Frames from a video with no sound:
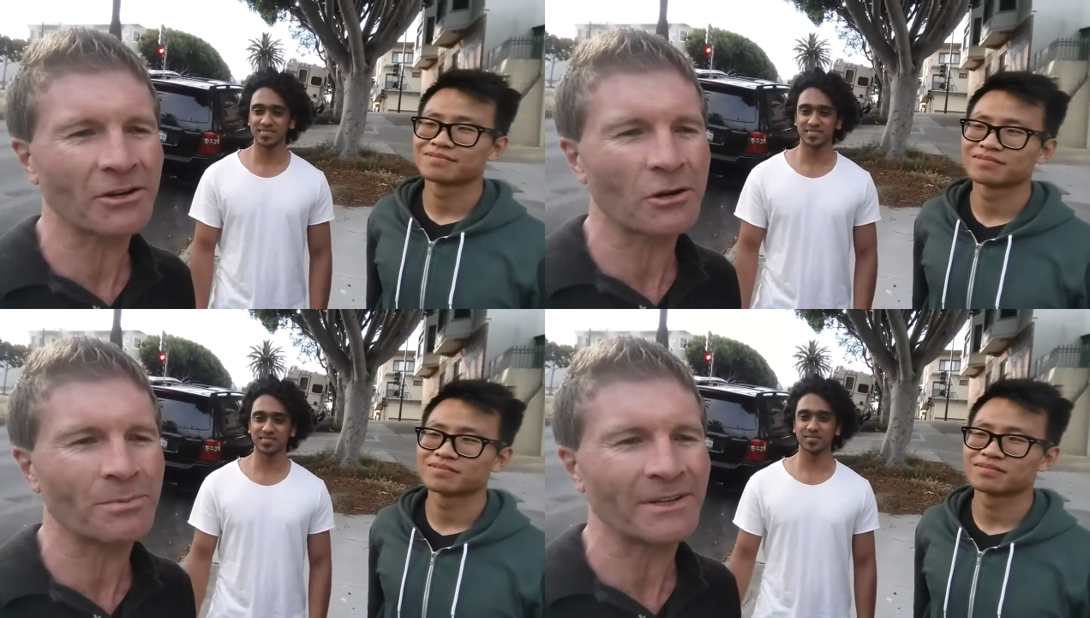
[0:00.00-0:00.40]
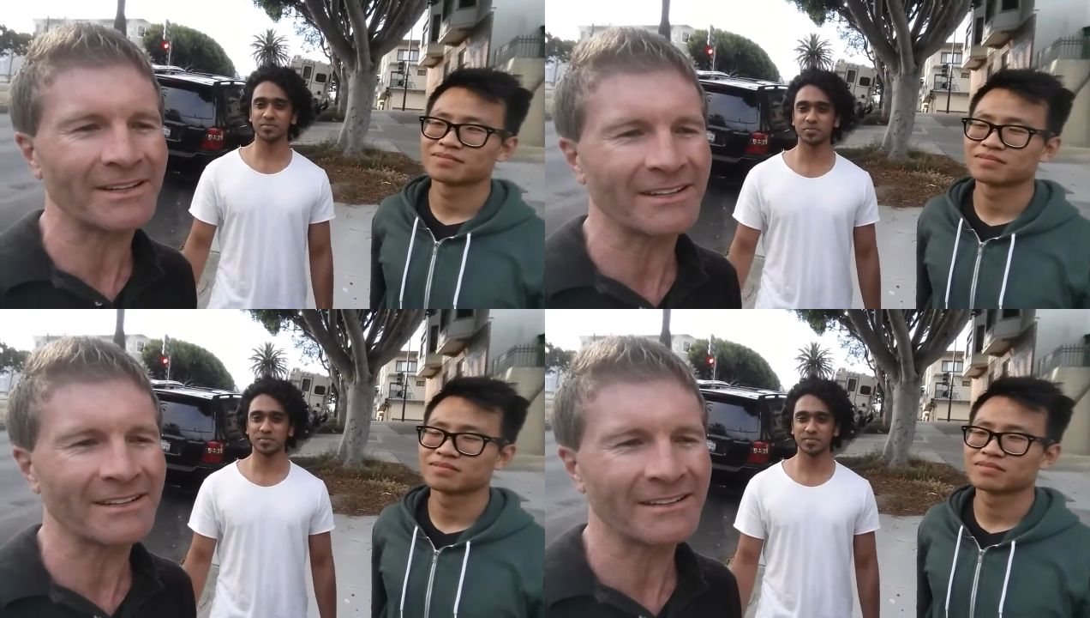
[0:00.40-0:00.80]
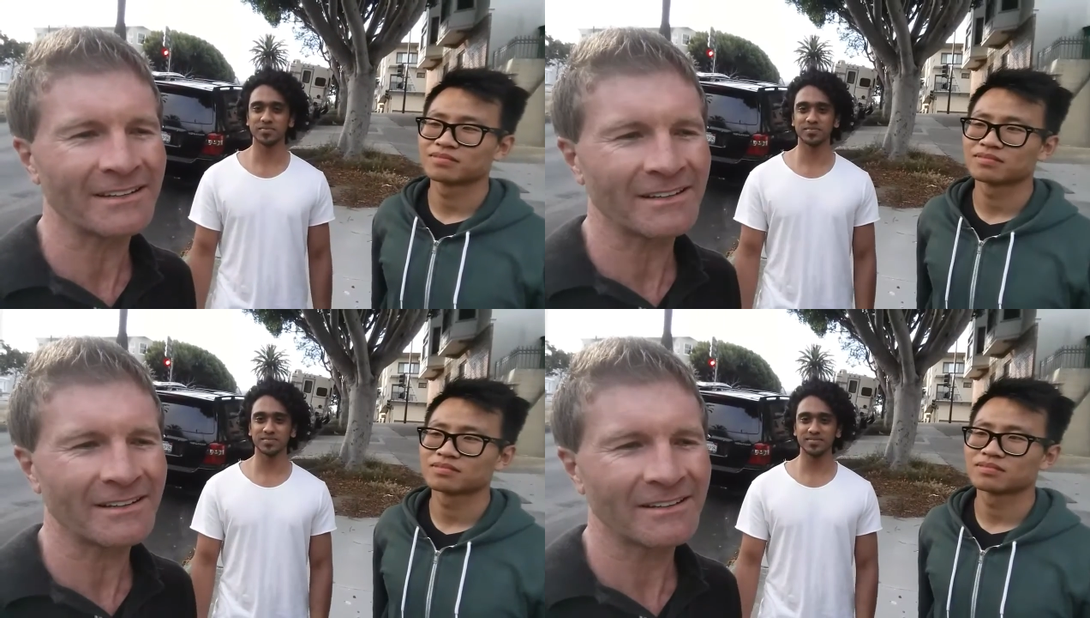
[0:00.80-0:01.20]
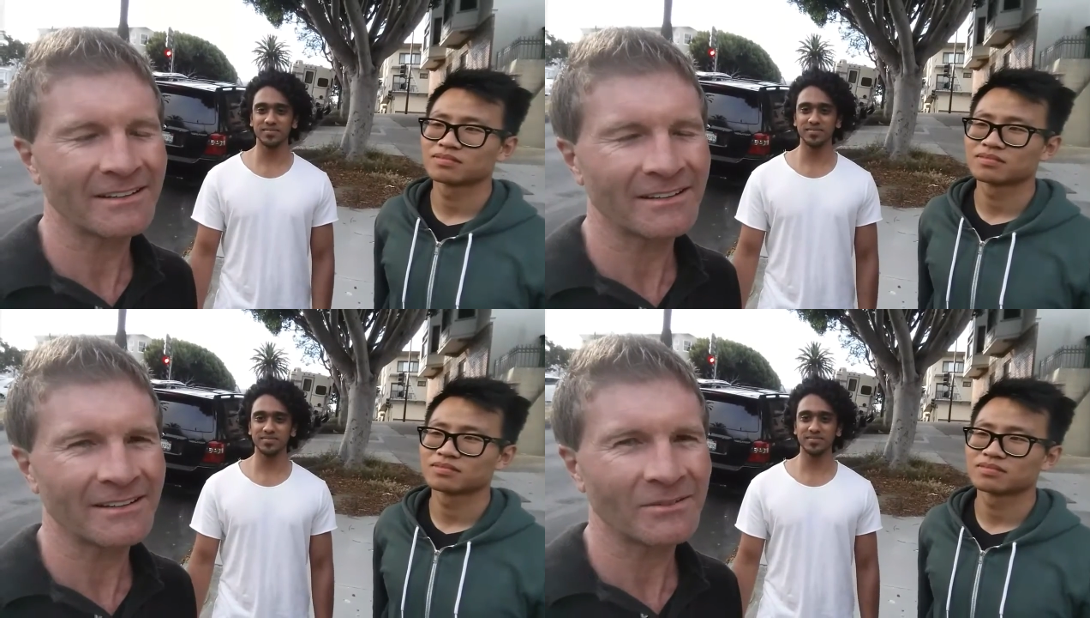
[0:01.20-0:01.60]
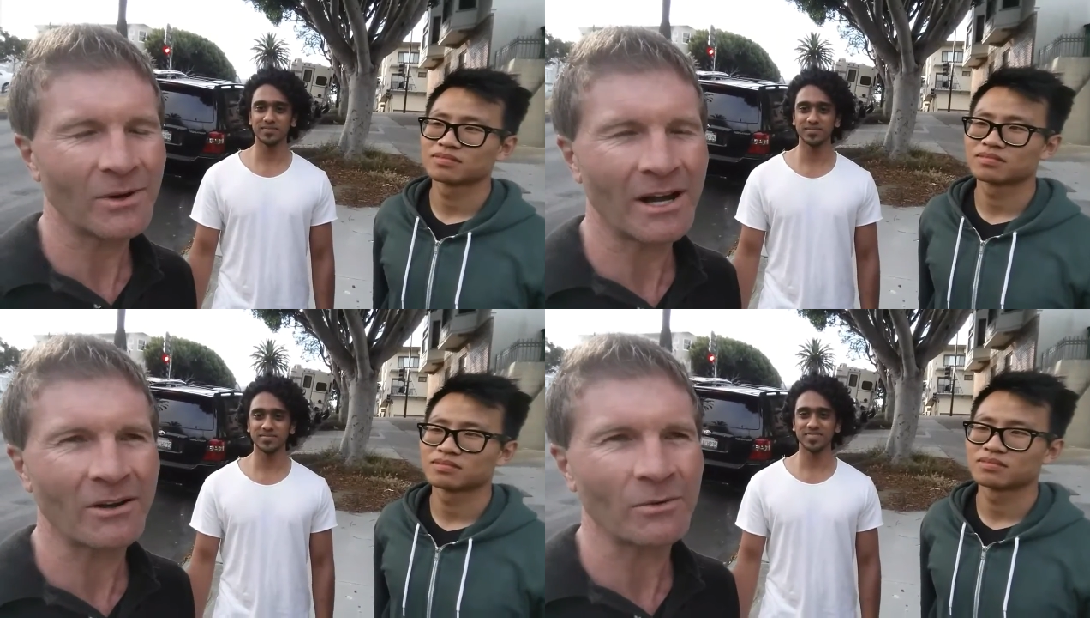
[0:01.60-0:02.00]
Speaker 1: therapy.
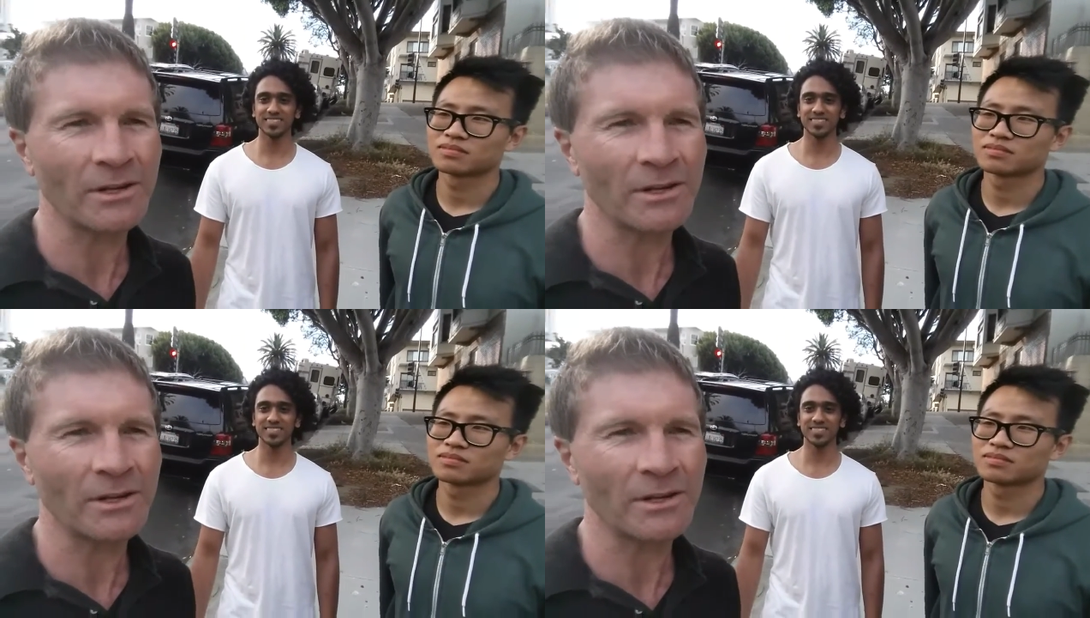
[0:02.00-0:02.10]
Wow,